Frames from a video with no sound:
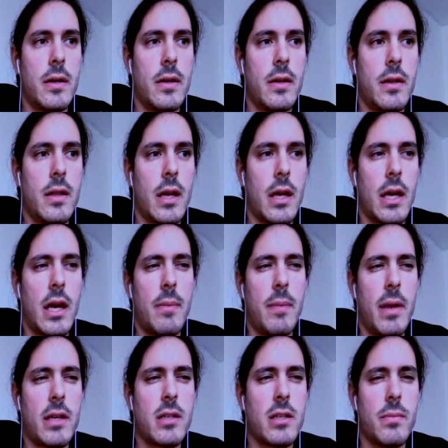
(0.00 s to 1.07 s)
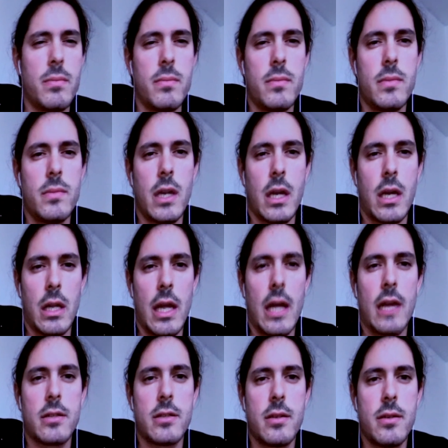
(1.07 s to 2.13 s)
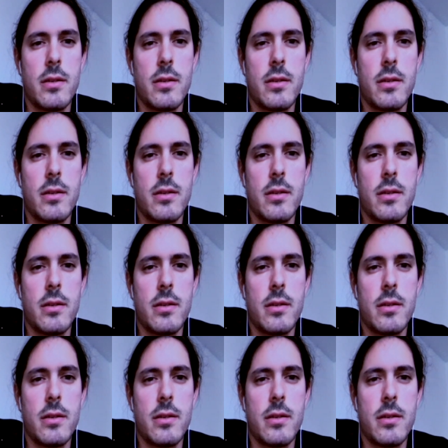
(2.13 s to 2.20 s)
that kind of makes them neglect